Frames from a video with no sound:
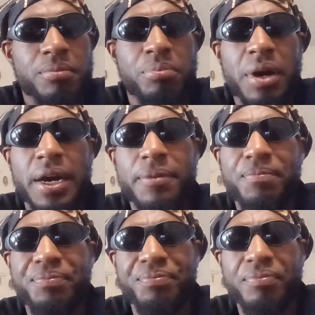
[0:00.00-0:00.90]
but
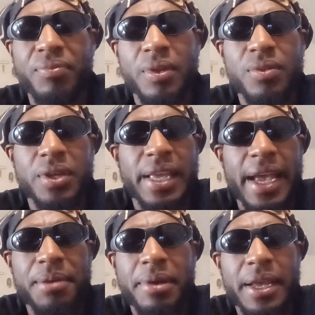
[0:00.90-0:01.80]
the
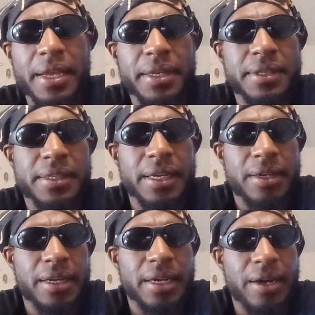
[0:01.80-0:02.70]
gang banging,
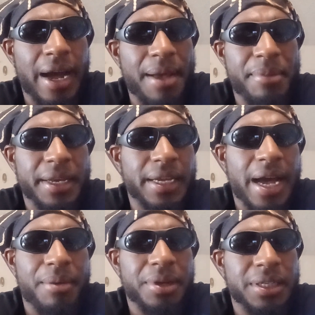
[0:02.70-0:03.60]
I had made a
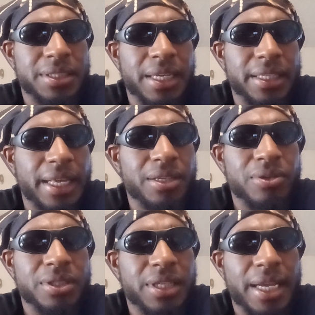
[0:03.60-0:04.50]
comment and said they
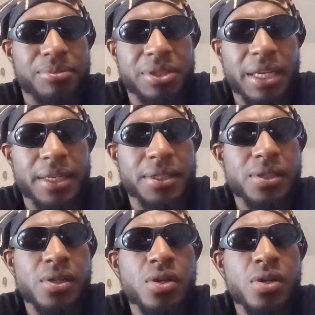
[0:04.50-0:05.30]
do the same shit.